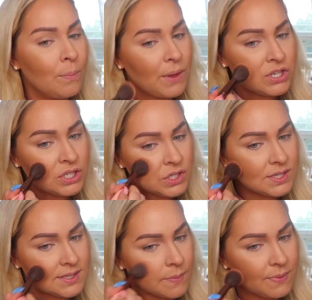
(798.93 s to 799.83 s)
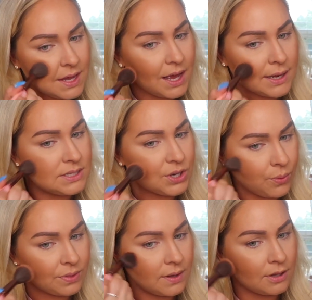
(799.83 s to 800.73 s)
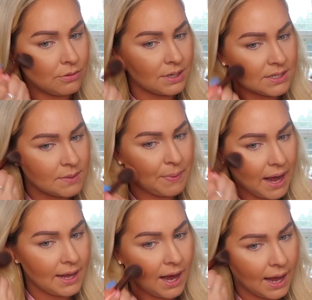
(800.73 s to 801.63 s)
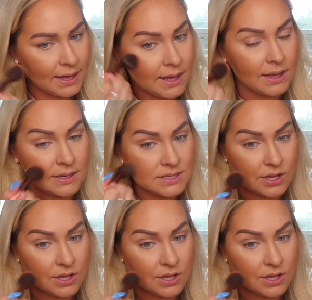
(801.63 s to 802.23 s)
Blush is just something I don't think you need to buy high end.